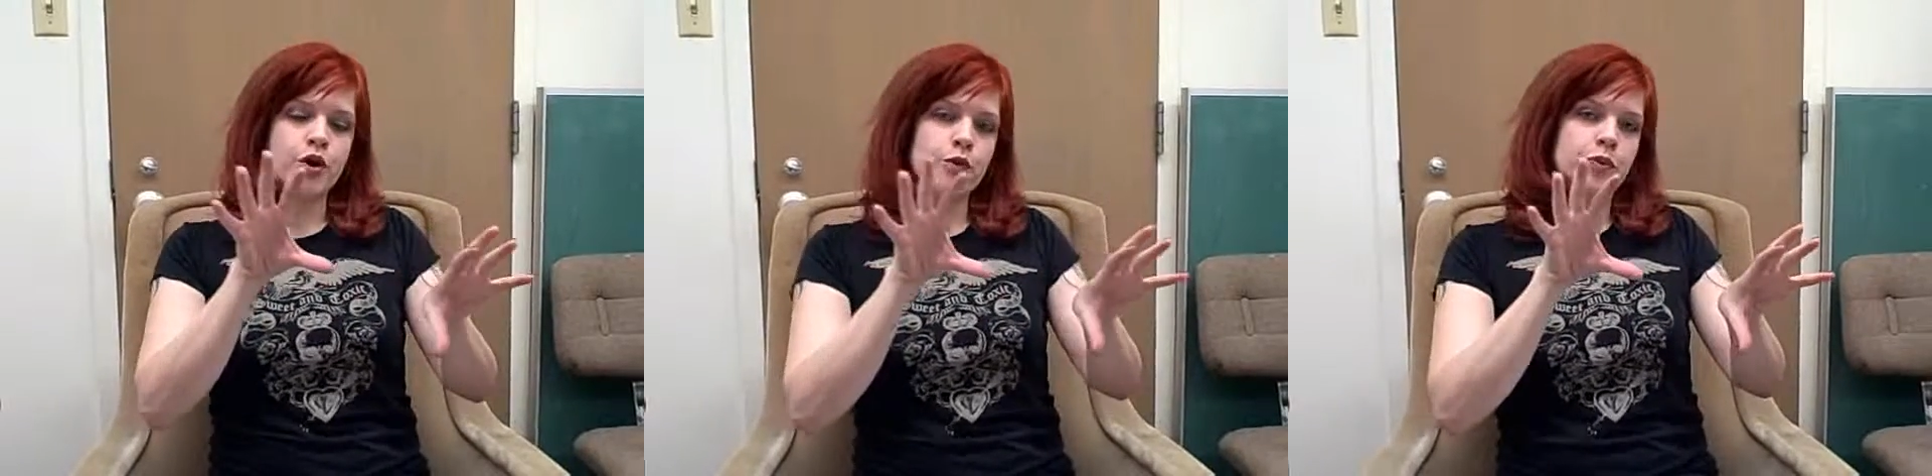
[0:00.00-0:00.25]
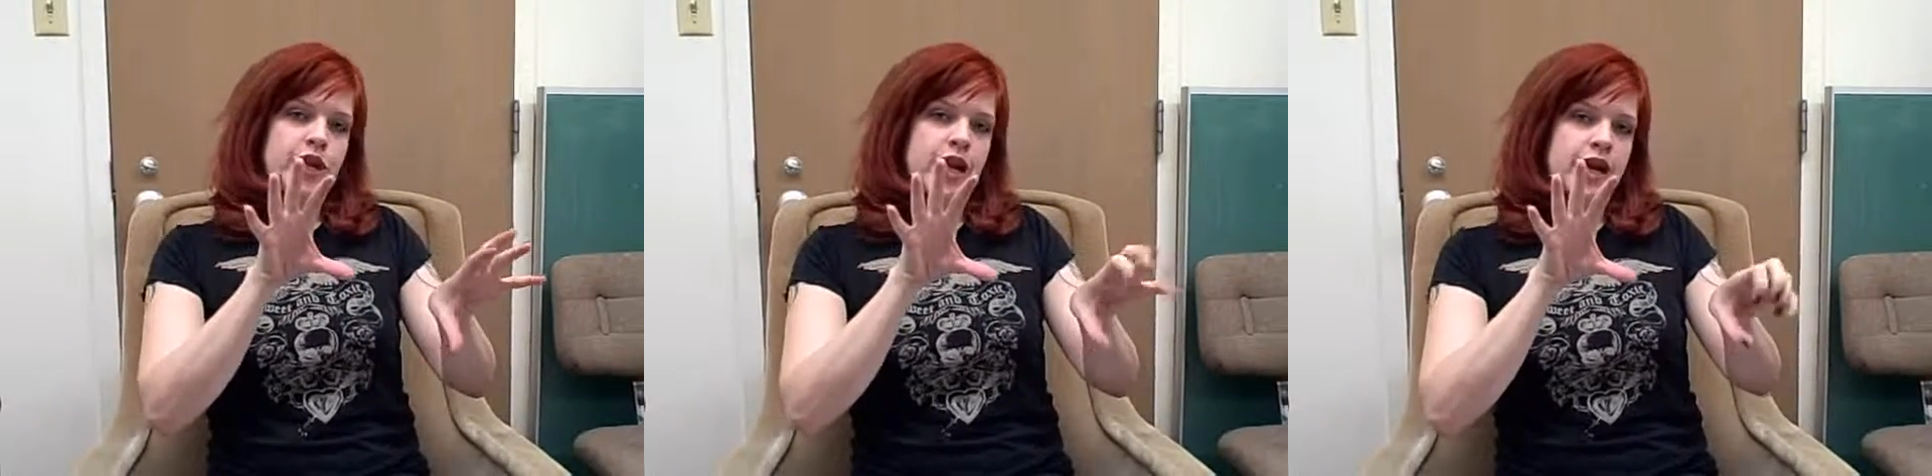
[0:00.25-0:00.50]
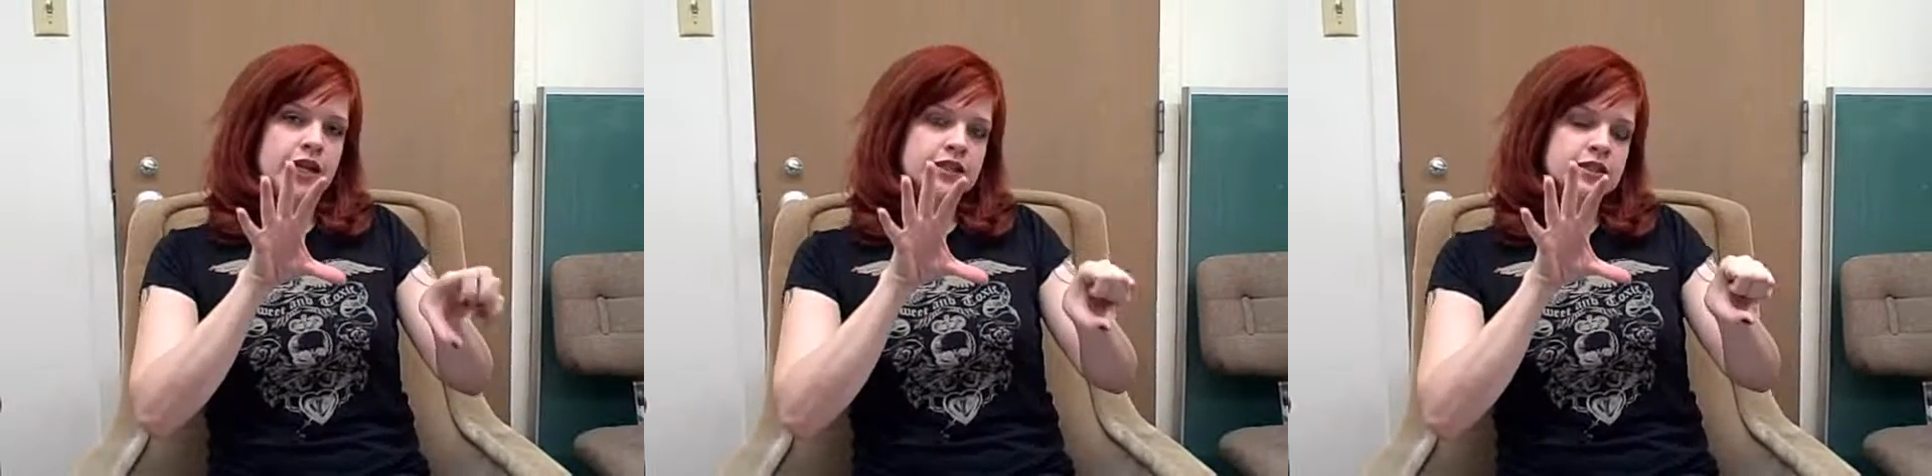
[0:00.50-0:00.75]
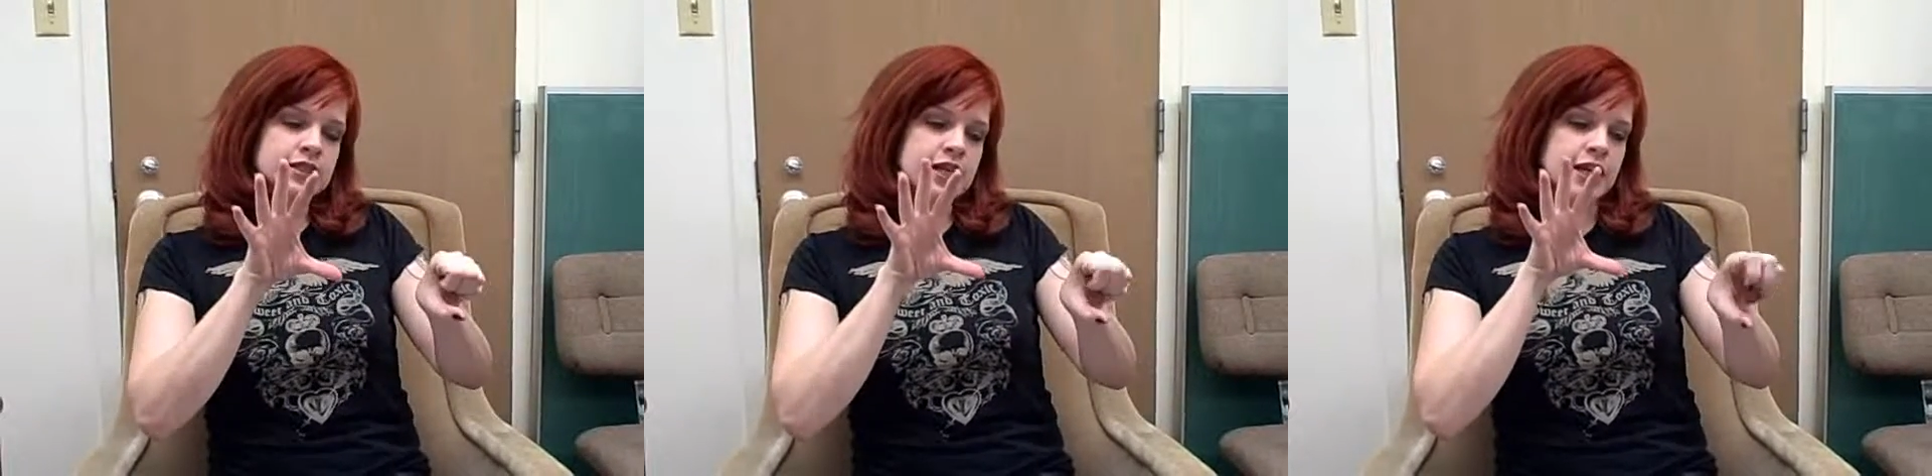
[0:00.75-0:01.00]
open
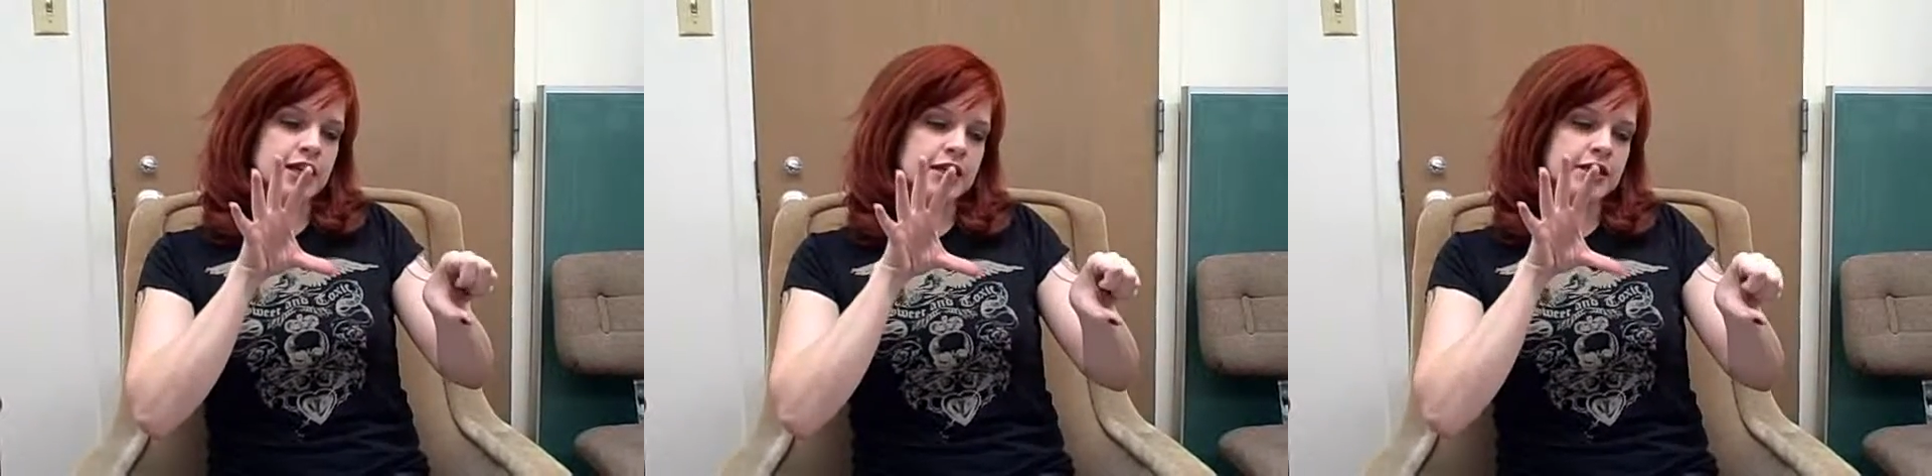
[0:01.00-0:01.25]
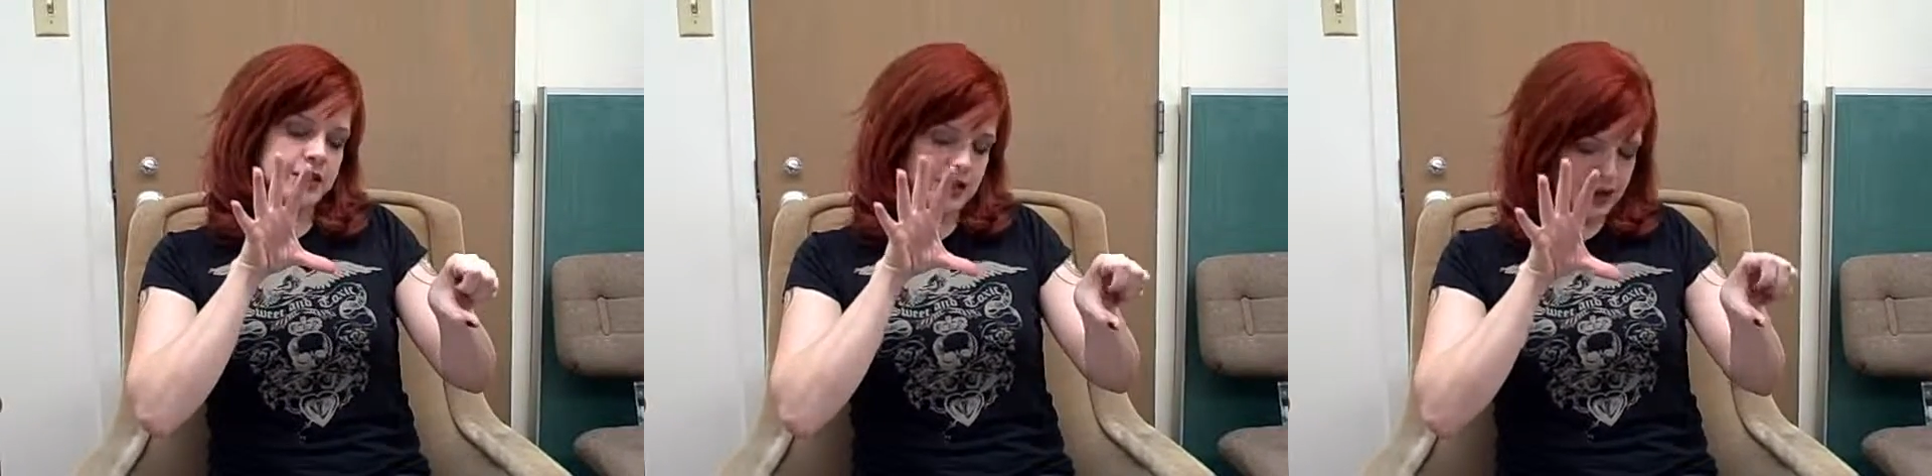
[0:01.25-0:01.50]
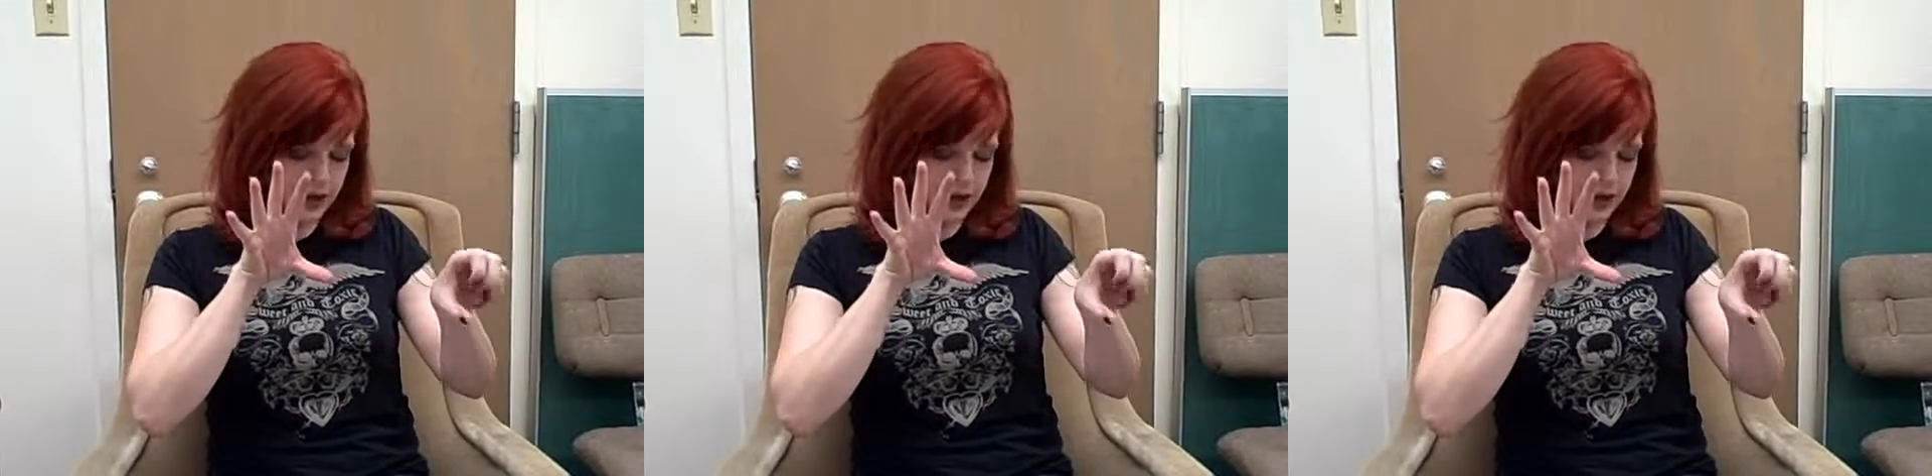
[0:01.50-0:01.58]
hands, and